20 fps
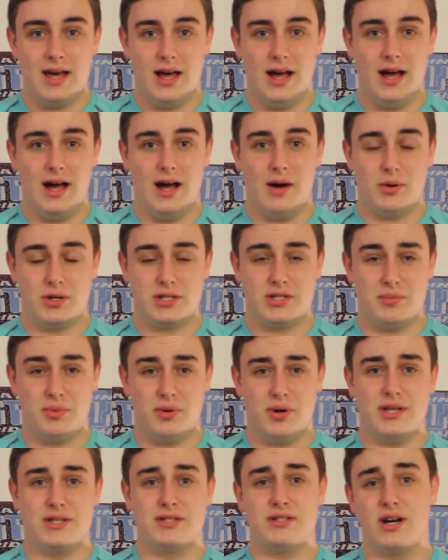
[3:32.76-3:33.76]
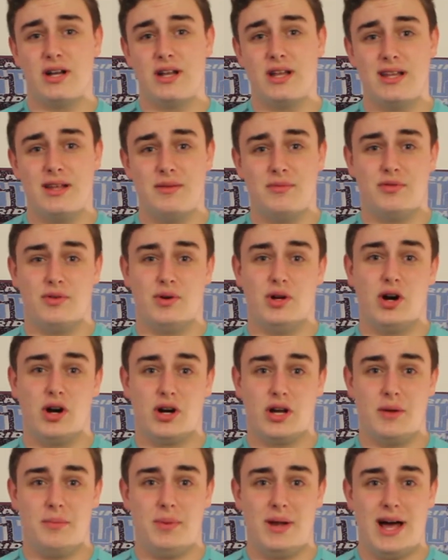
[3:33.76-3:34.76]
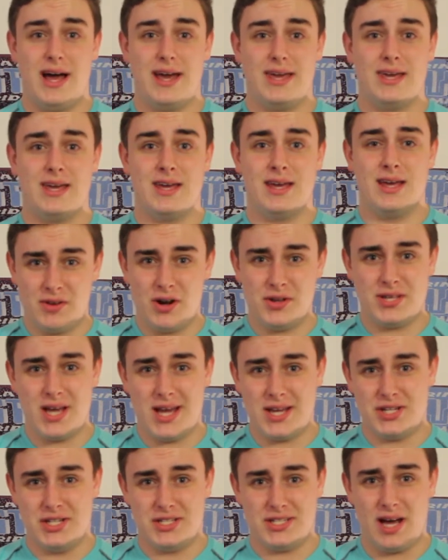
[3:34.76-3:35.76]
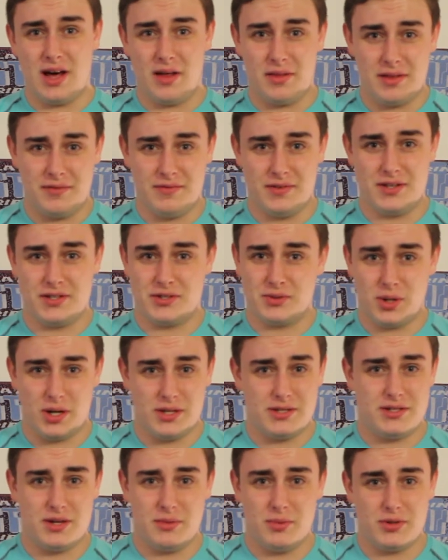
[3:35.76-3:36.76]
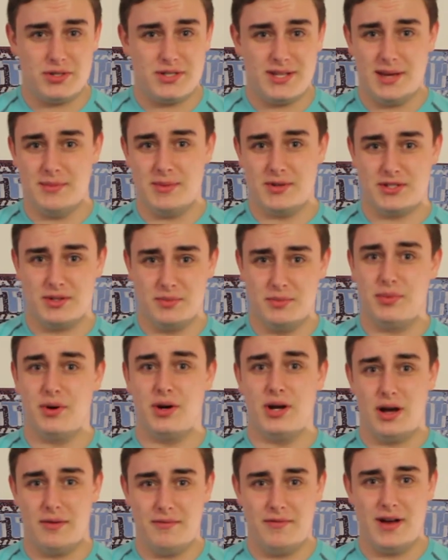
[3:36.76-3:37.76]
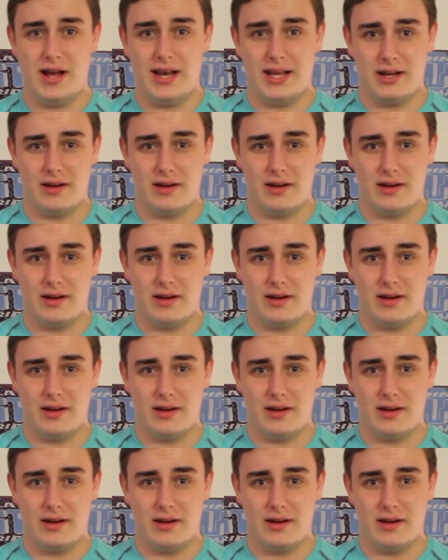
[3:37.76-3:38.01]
What's the point in signing him if we're not going to play? Rotation's healthy for the squad, so we'll see him at some point, I'm fairly